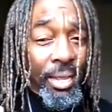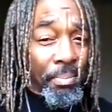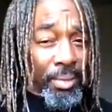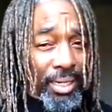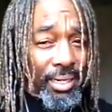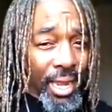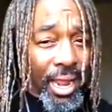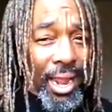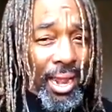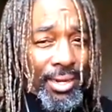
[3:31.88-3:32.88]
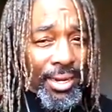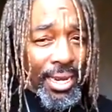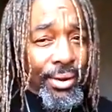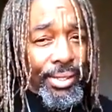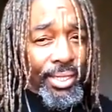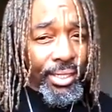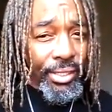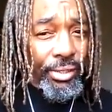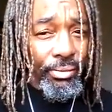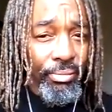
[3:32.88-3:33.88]
their bloodline and
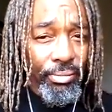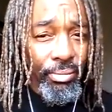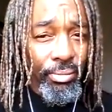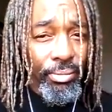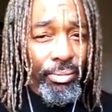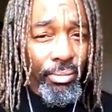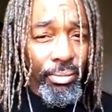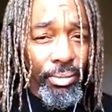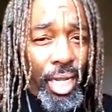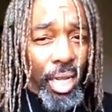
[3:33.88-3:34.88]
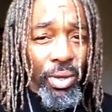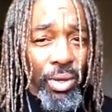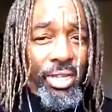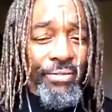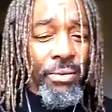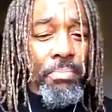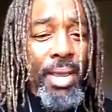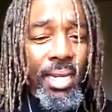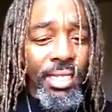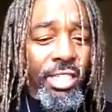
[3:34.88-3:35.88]
heritage. Whether you're from
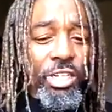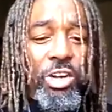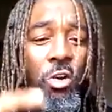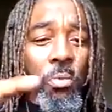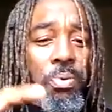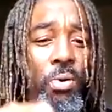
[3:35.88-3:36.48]
Mexico,